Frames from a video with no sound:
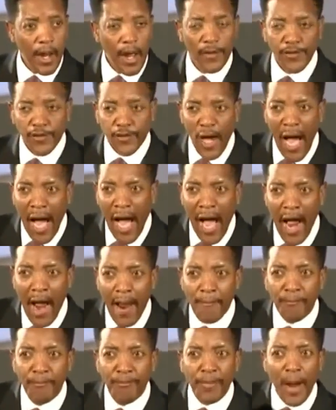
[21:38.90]
It's
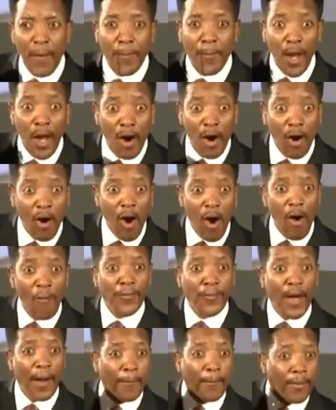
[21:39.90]
time. The
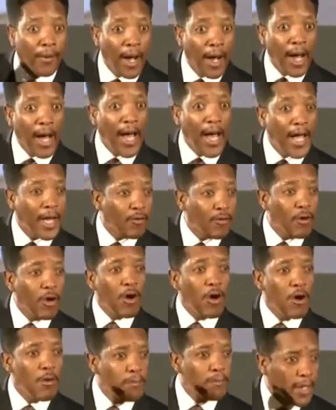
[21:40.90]
behold, the
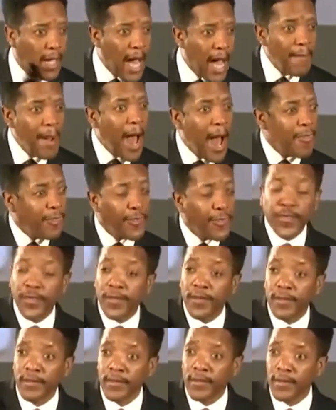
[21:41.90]
bridegroom cometh.
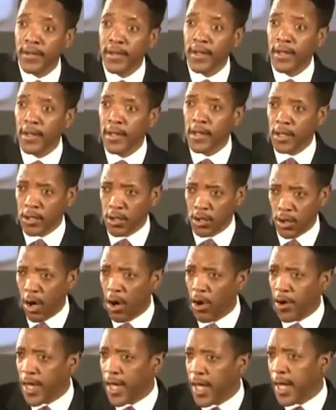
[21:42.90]

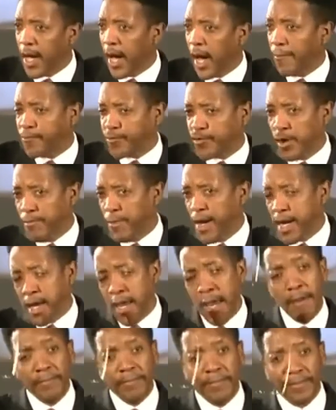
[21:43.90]
Go ye out to meet
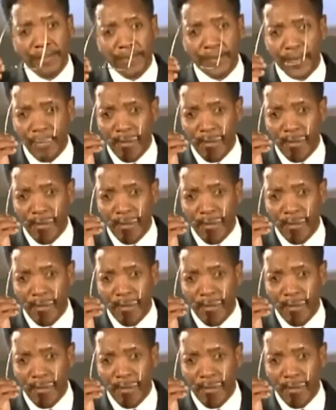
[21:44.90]
him.